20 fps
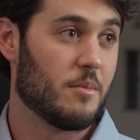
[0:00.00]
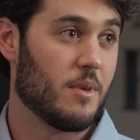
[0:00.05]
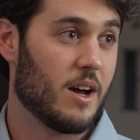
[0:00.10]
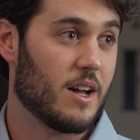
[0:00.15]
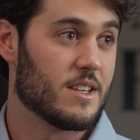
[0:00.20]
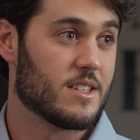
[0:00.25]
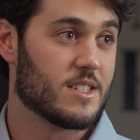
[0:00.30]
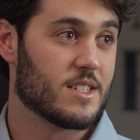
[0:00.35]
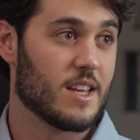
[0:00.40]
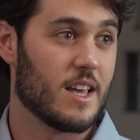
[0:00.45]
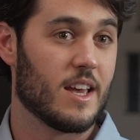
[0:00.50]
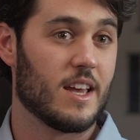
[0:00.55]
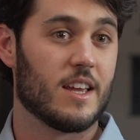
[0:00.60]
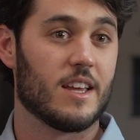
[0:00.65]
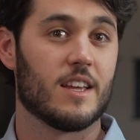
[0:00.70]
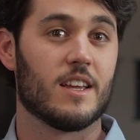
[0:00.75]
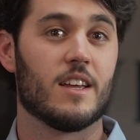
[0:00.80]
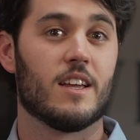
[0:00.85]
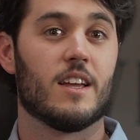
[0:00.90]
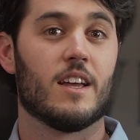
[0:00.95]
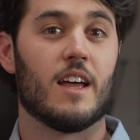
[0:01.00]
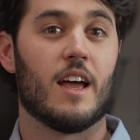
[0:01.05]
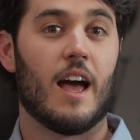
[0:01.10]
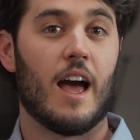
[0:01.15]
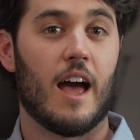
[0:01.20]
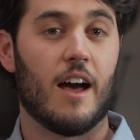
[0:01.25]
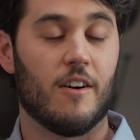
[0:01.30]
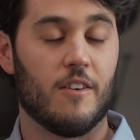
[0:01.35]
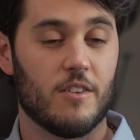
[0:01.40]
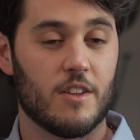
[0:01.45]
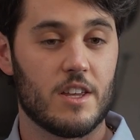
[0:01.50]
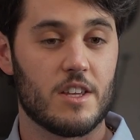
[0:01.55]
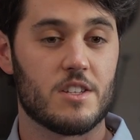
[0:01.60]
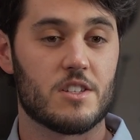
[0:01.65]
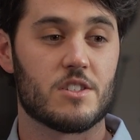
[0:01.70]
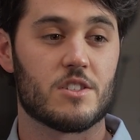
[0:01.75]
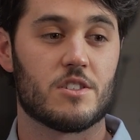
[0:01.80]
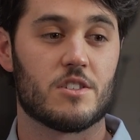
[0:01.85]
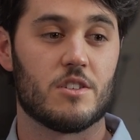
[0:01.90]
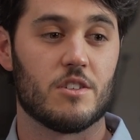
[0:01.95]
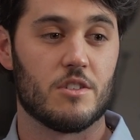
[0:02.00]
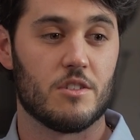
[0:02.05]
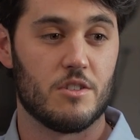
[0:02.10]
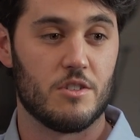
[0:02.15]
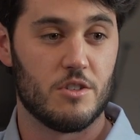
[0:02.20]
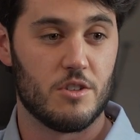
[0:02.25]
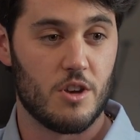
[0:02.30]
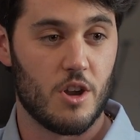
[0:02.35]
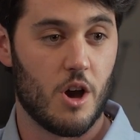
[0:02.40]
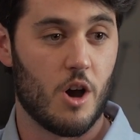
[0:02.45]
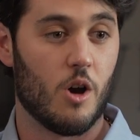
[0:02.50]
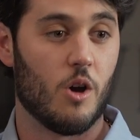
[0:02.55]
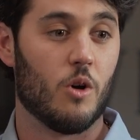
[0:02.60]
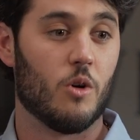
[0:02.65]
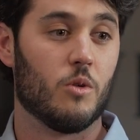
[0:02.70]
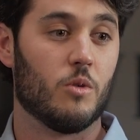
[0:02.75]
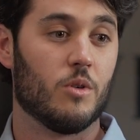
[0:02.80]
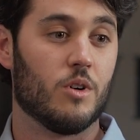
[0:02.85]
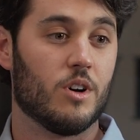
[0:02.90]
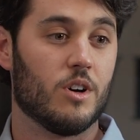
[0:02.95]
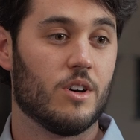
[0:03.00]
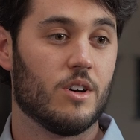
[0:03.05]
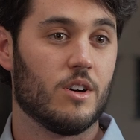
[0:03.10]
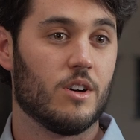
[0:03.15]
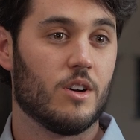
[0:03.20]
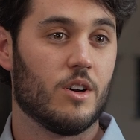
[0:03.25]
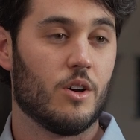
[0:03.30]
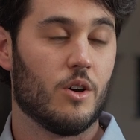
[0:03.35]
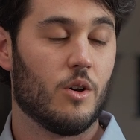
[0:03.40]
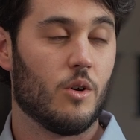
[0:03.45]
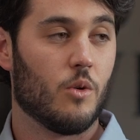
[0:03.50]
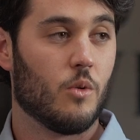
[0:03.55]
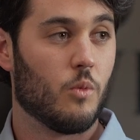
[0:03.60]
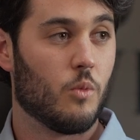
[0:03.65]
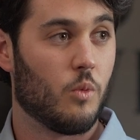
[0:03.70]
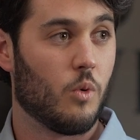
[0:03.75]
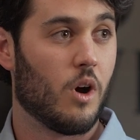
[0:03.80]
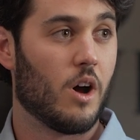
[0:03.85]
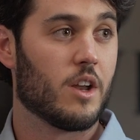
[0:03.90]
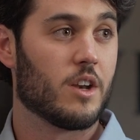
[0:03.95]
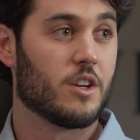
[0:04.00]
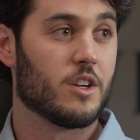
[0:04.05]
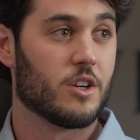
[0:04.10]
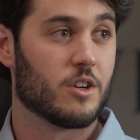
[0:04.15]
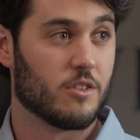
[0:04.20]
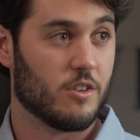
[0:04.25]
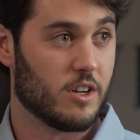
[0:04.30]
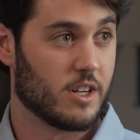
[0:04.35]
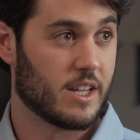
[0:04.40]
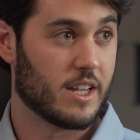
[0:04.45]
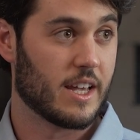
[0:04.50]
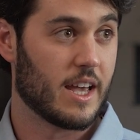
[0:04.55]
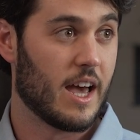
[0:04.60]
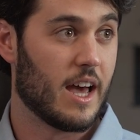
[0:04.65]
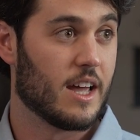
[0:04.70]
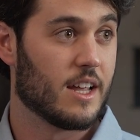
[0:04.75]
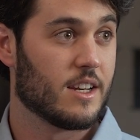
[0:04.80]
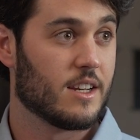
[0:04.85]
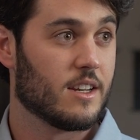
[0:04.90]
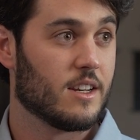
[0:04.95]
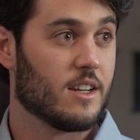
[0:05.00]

I'd say at least know what you're looking at,